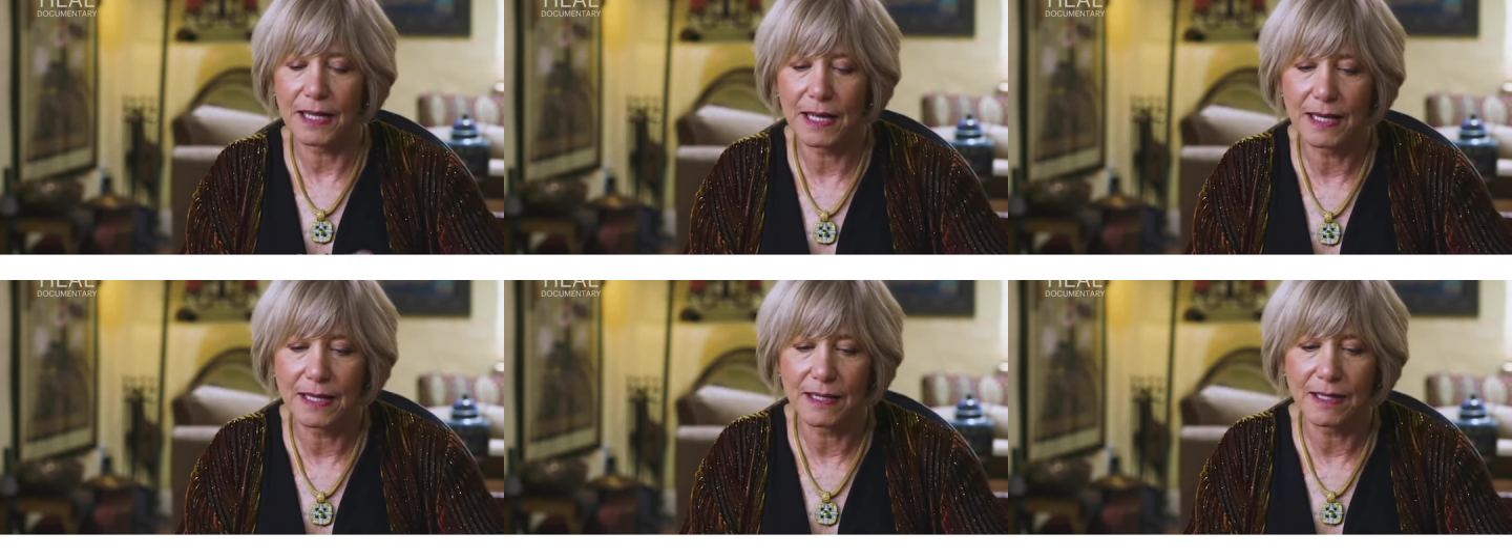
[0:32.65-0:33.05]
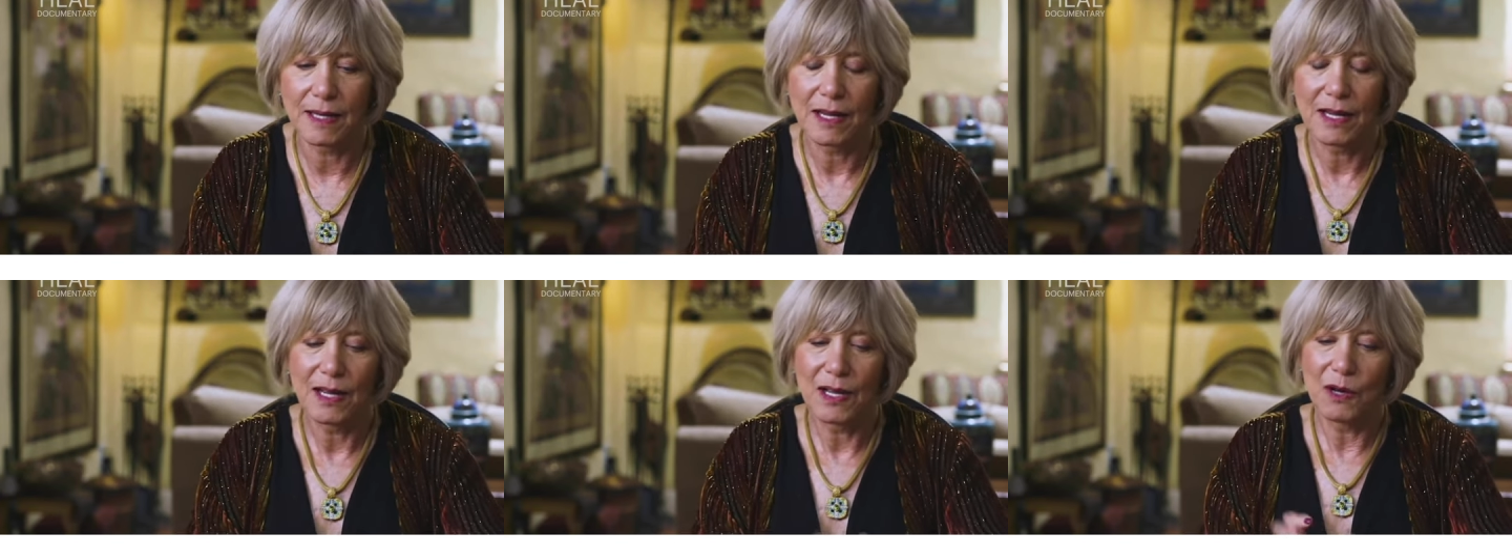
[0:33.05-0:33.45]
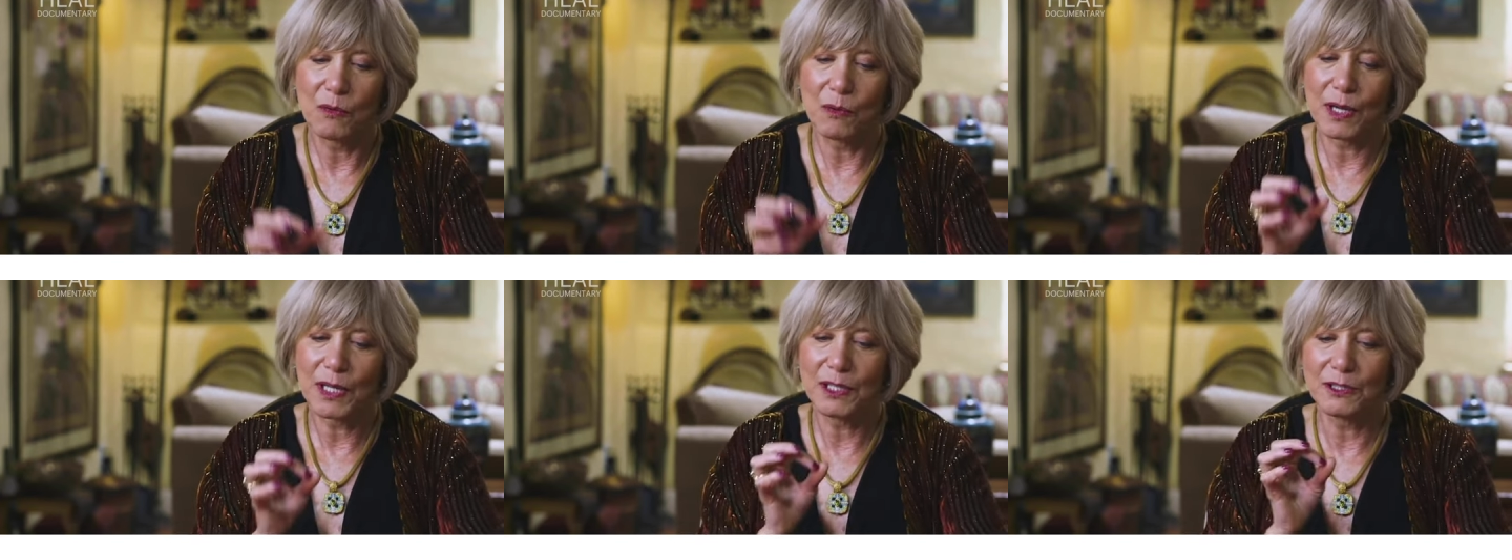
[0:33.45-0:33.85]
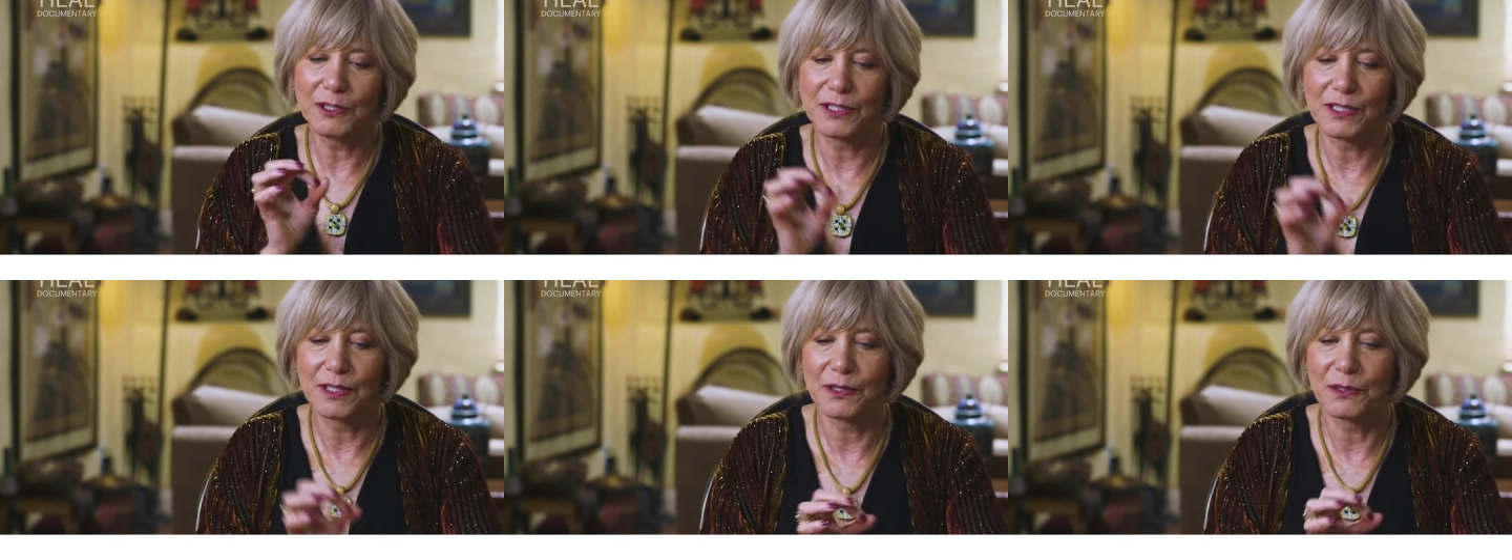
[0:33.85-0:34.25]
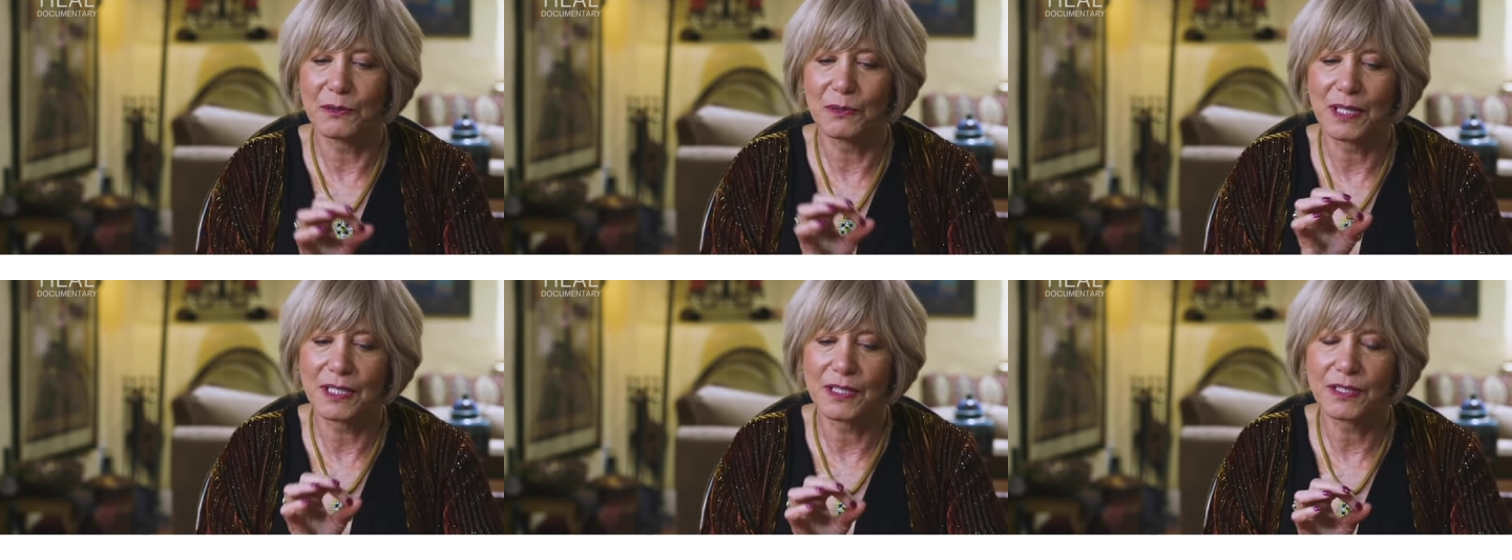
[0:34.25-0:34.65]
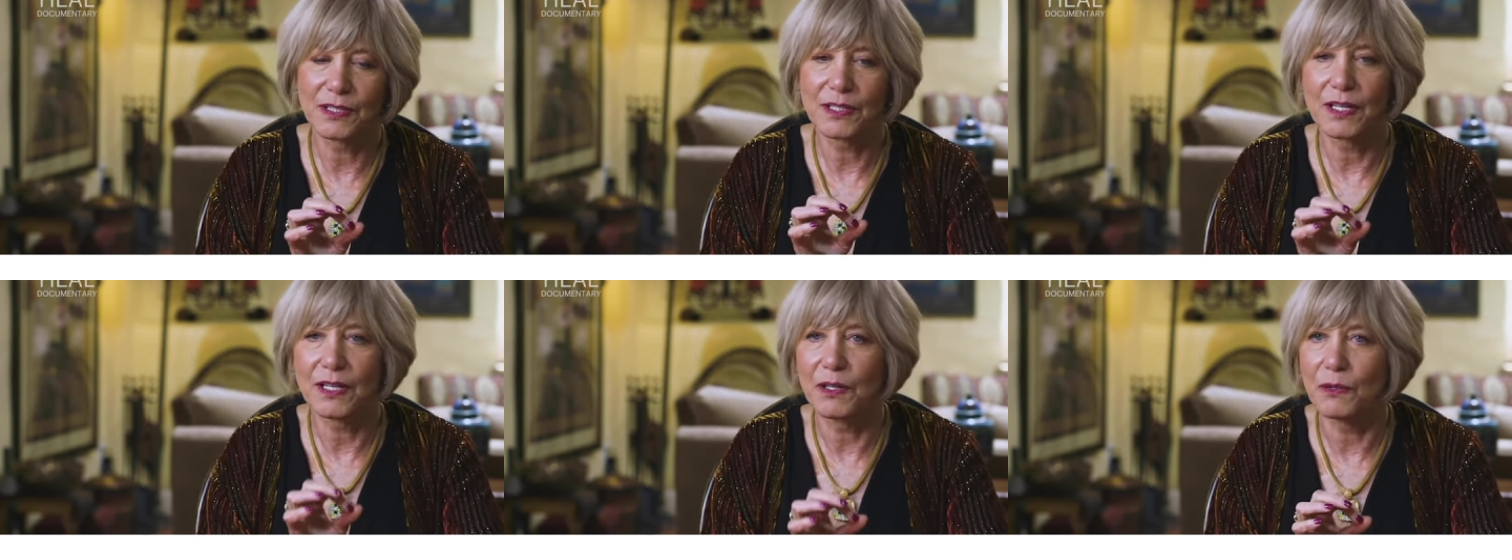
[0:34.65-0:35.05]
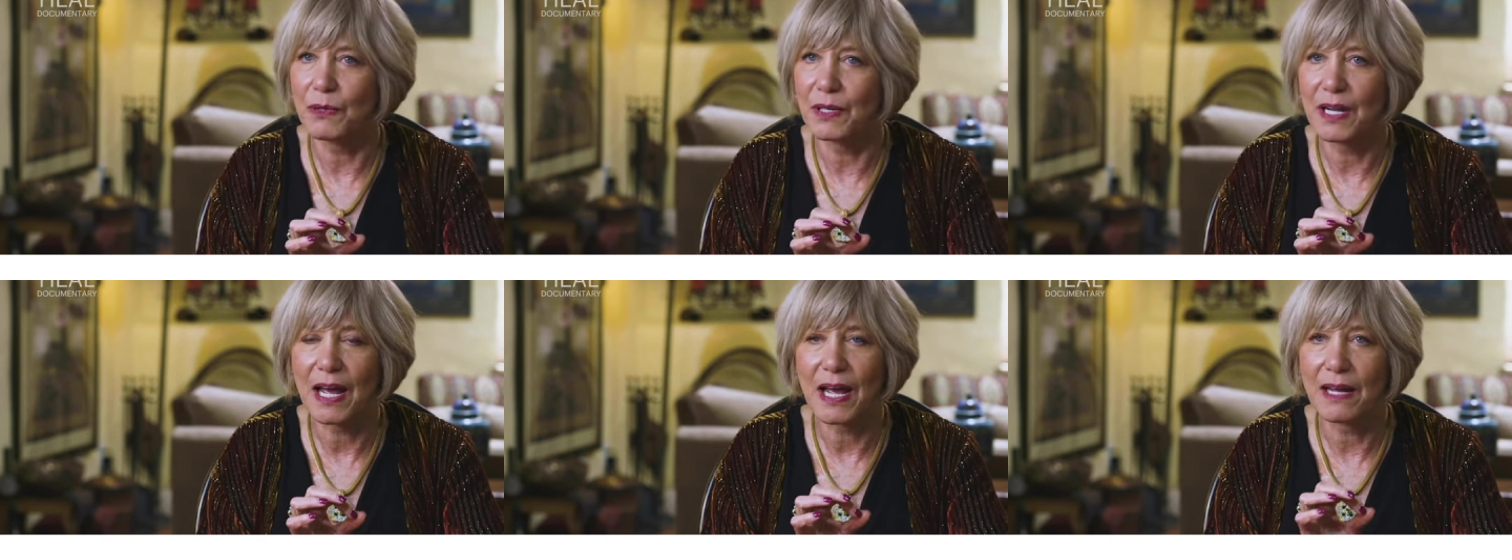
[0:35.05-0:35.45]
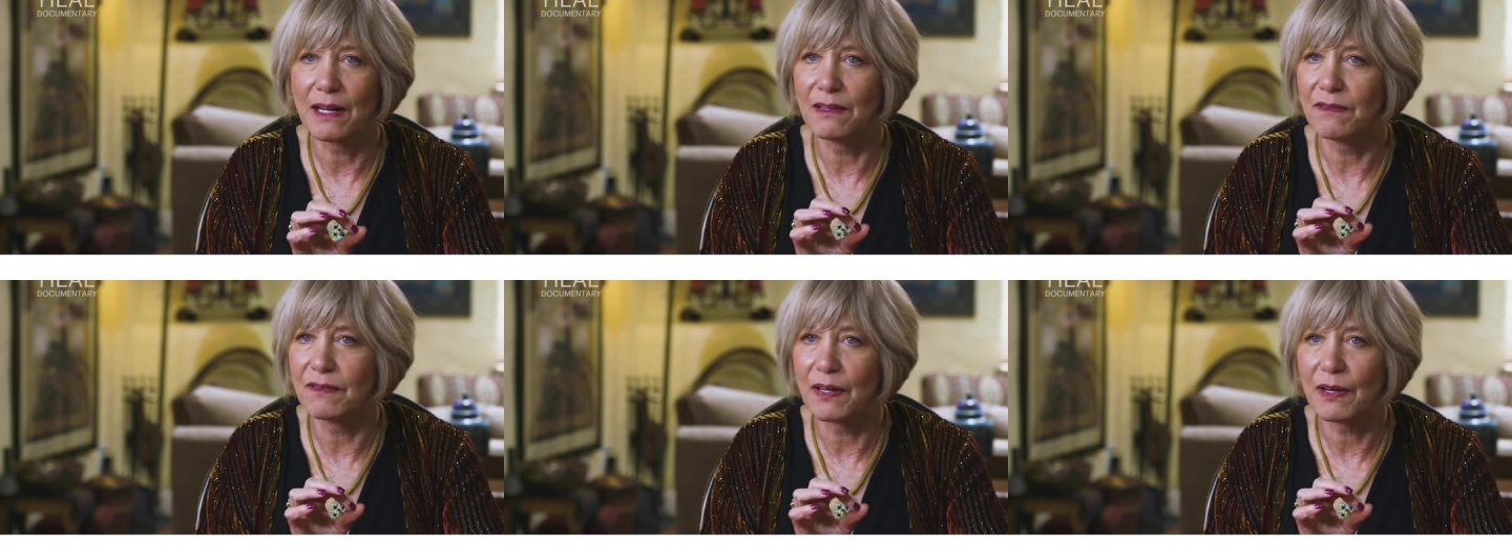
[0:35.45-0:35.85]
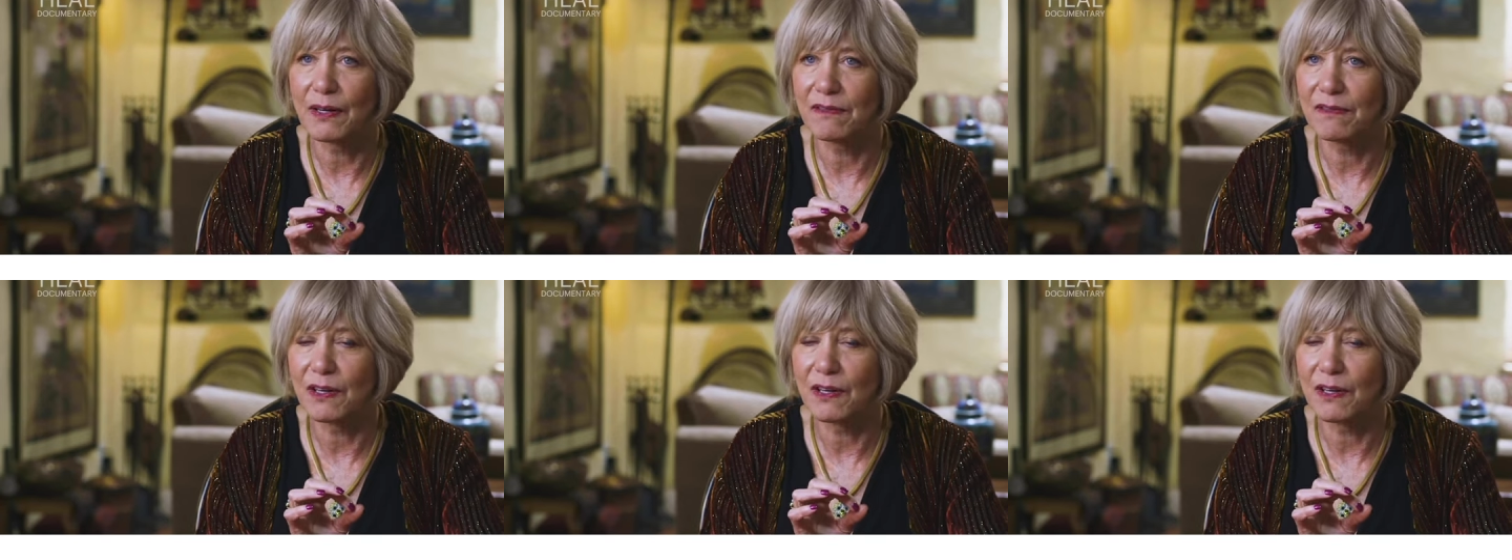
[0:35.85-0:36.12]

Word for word: And what you do is you inhale very,